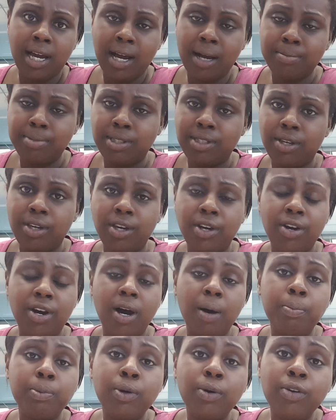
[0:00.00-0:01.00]
I'm still here
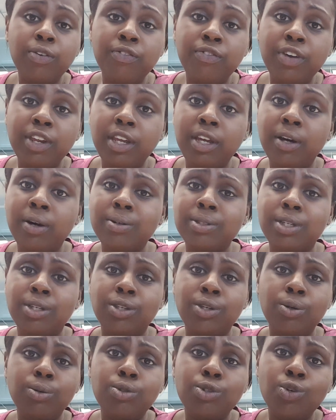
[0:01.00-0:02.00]
uploading videos
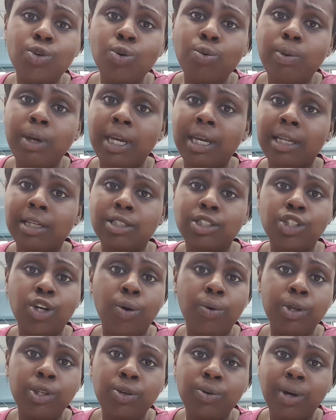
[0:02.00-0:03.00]
and YouTubing and
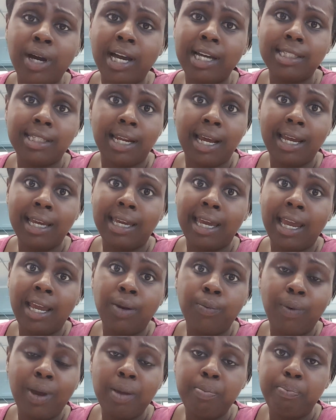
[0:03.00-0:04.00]
showing you guys that I
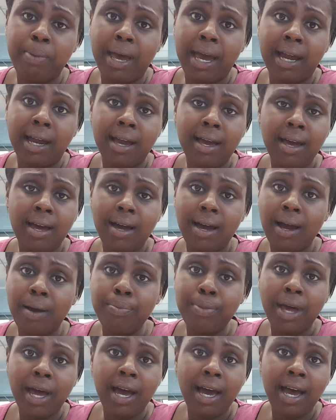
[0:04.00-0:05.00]
gained weight back.
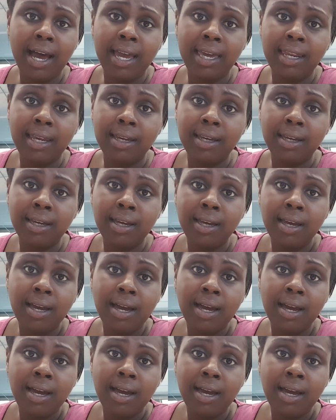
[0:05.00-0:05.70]
I'm not hiding.